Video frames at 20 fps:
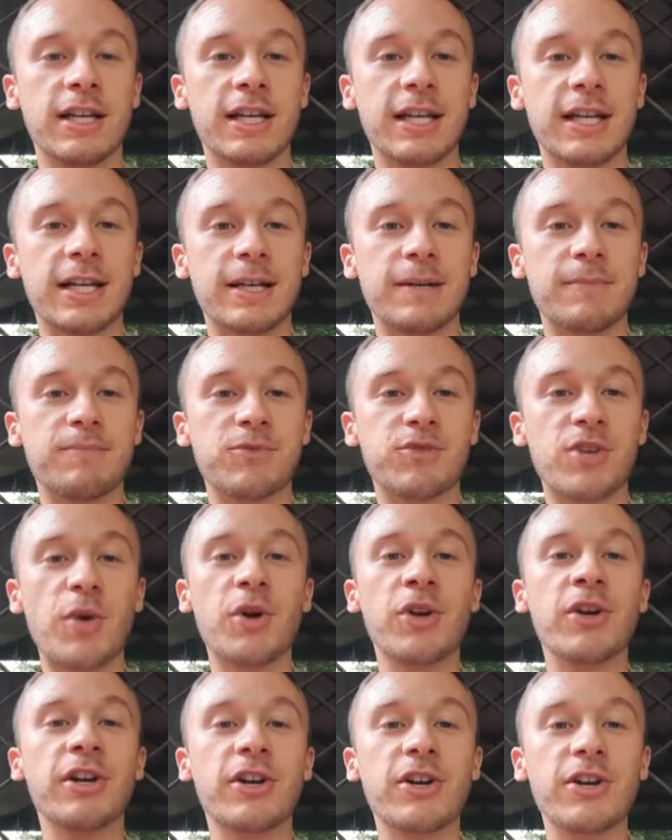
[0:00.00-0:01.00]
So I
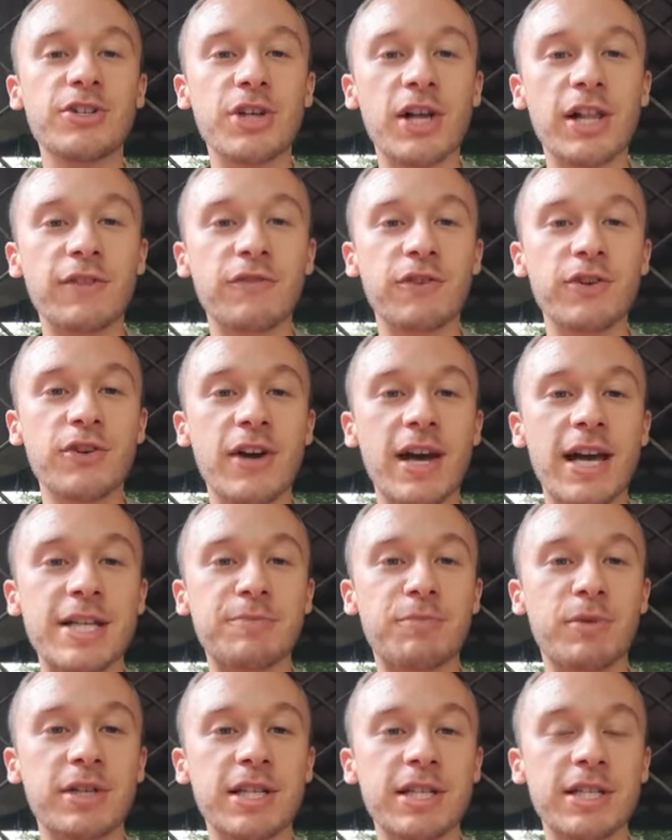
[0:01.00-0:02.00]
want to encourage all of you as
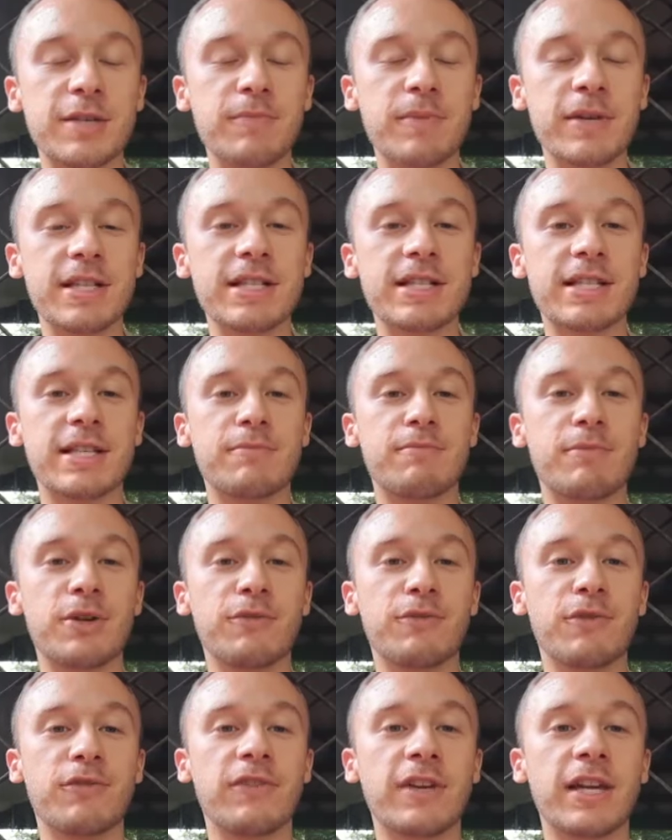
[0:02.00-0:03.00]
participants in
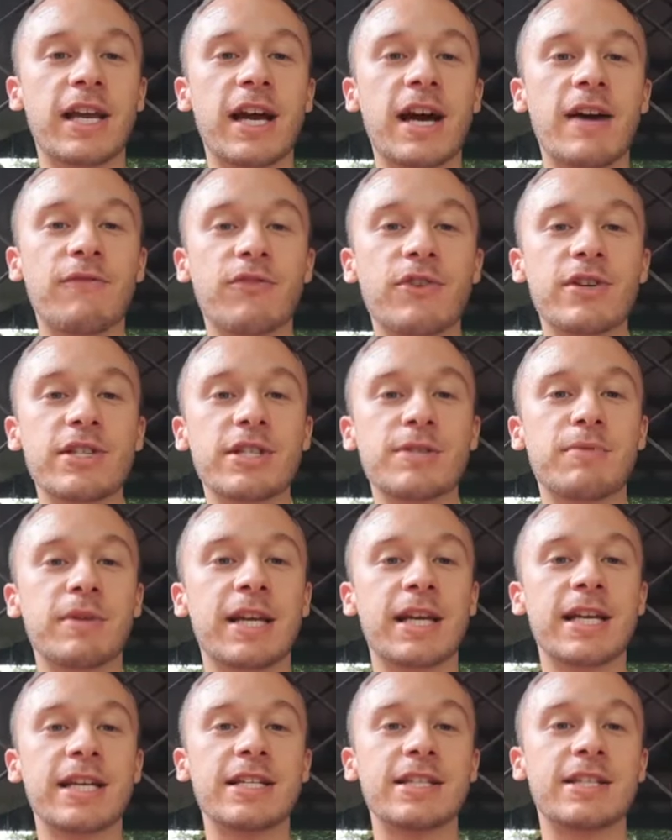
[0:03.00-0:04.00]
Beautiful Feet Conference,
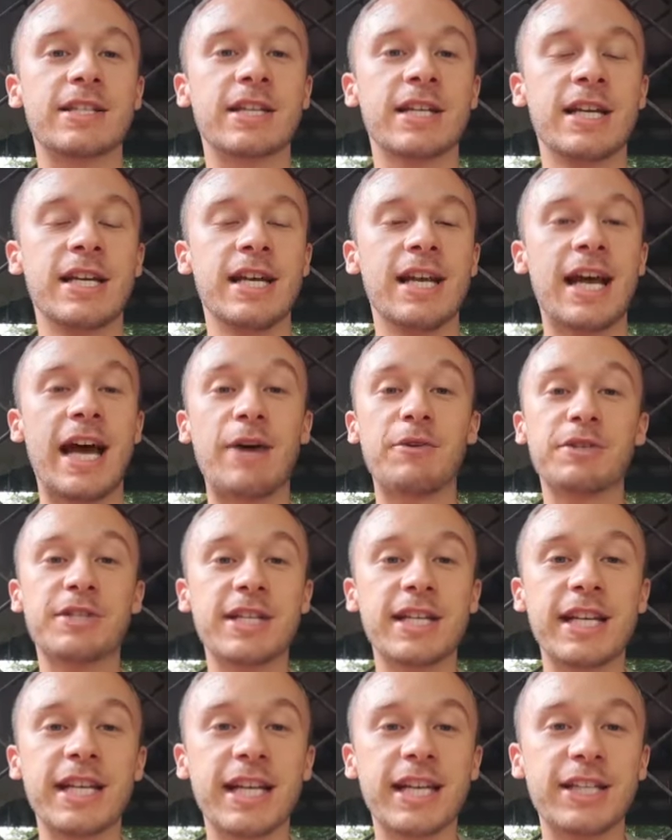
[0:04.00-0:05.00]
because I was
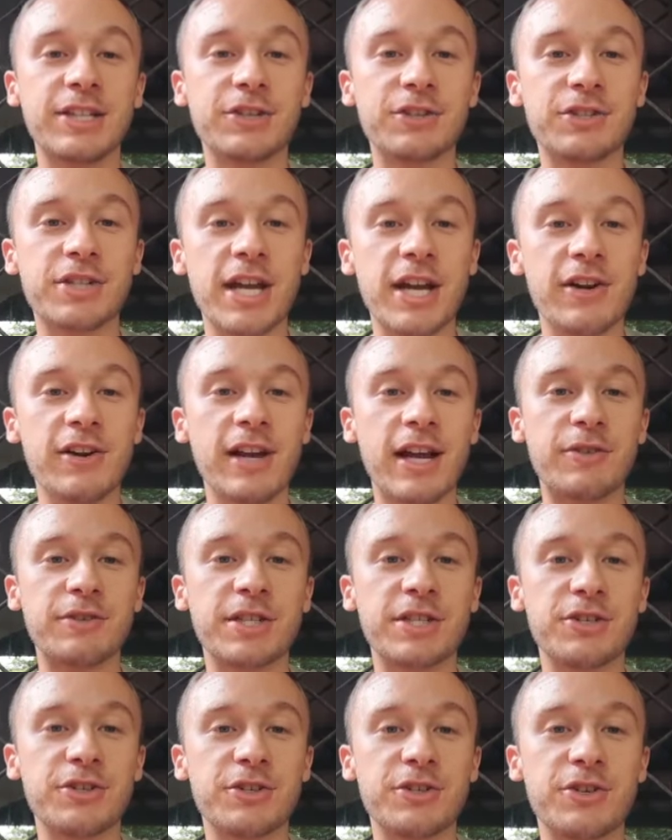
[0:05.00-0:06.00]
sitting in your chair, I was
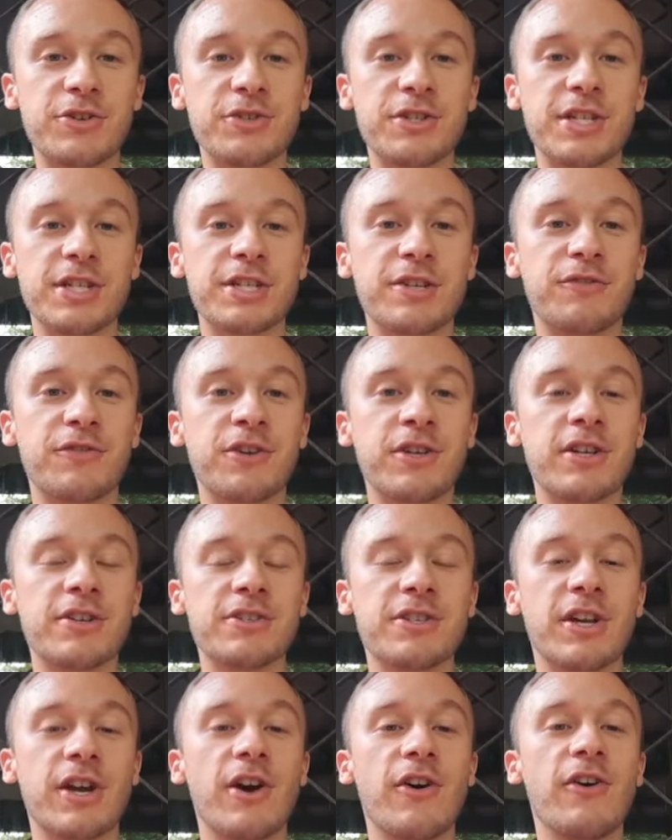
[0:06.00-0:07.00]
in your shoes just a few
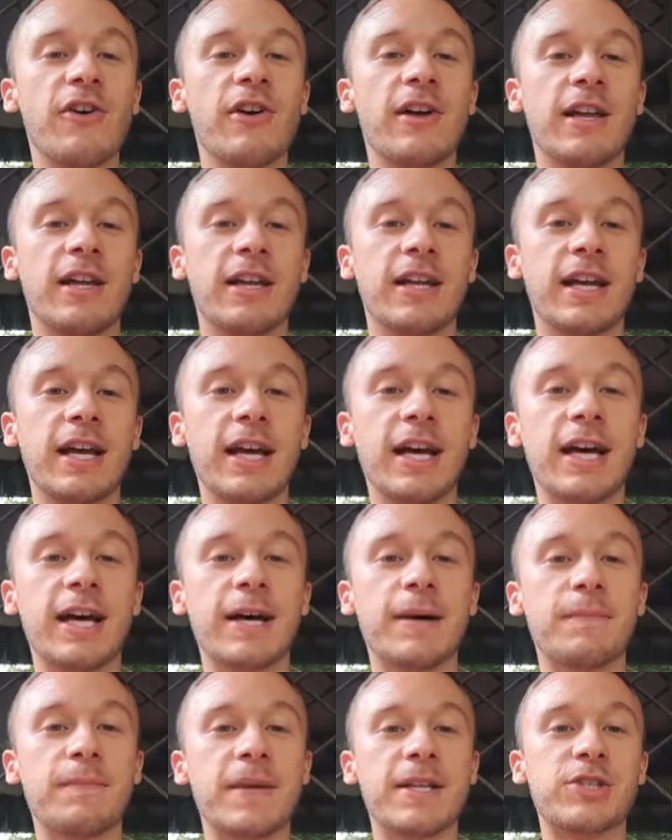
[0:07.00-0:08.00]
years ago,
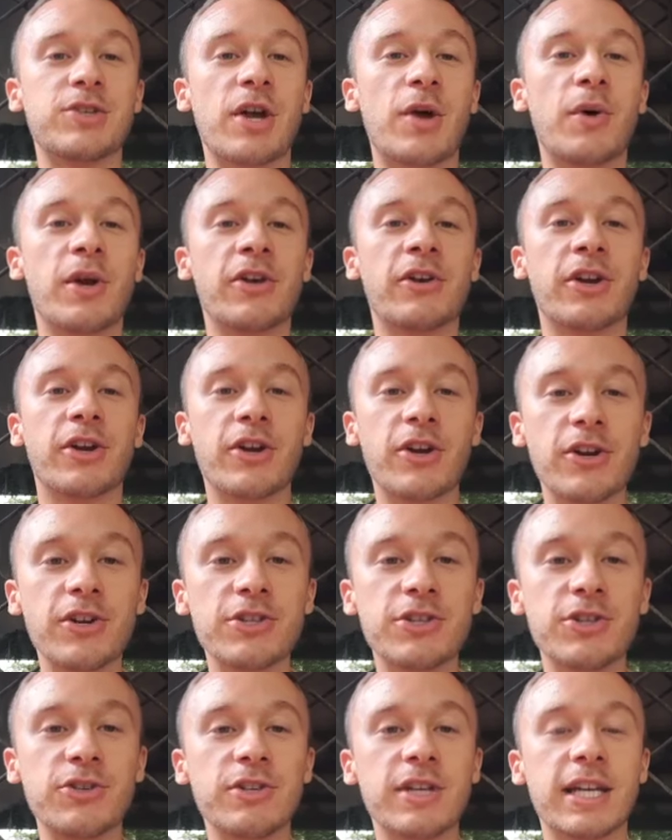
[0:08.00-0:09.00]
and so I want to
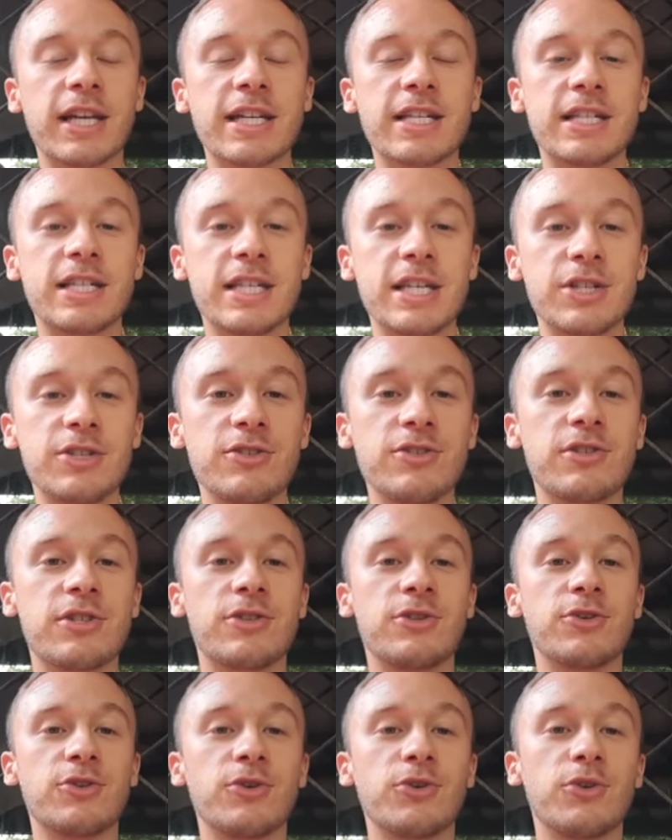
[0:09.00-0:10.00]
encourage you to continue
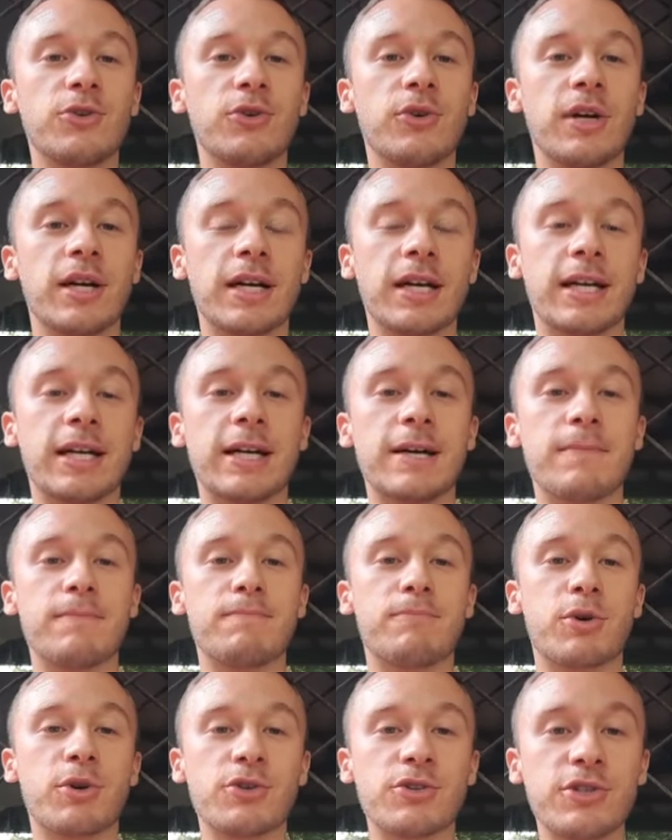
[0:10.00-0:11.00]
to
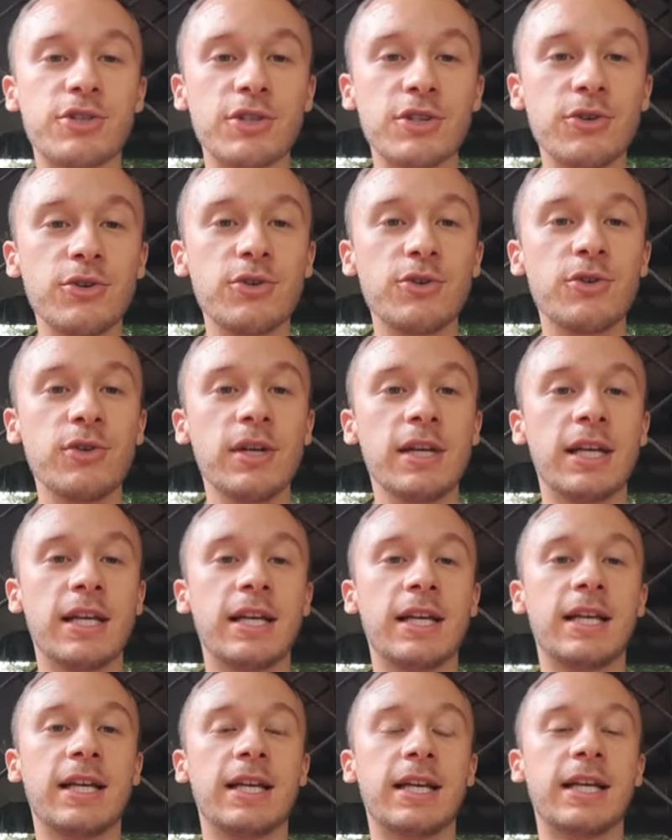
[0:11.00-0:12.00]
pursue,
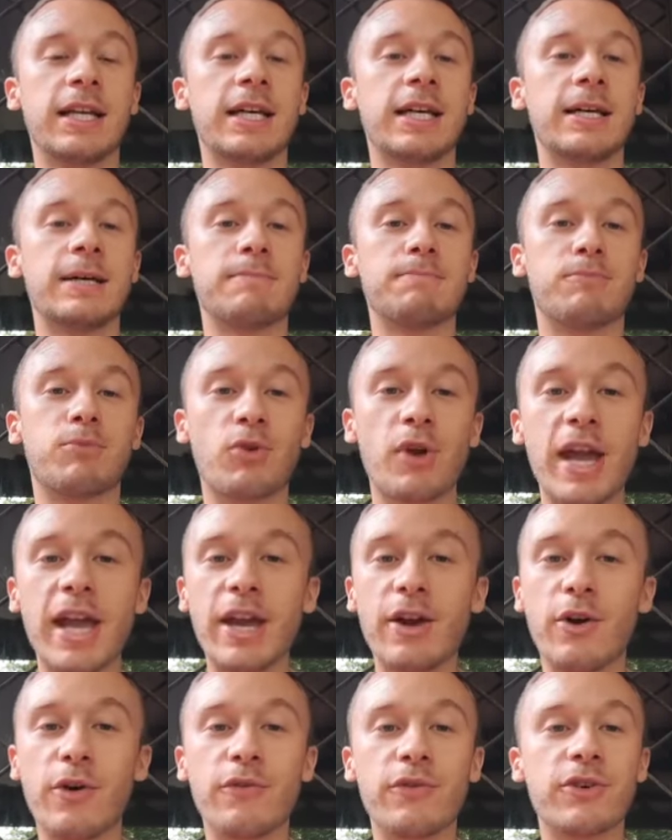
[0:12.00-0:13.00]

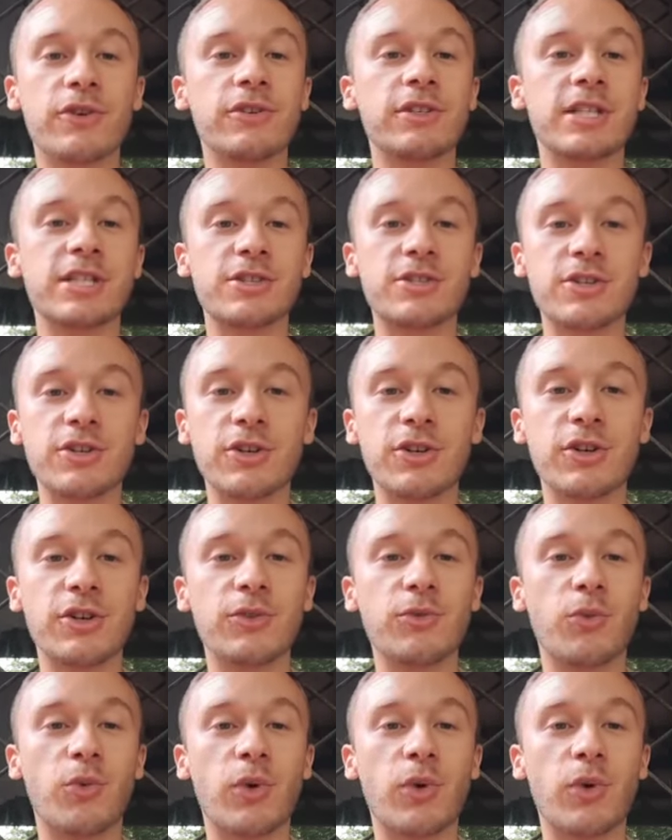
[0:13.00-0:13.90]
pray over, discern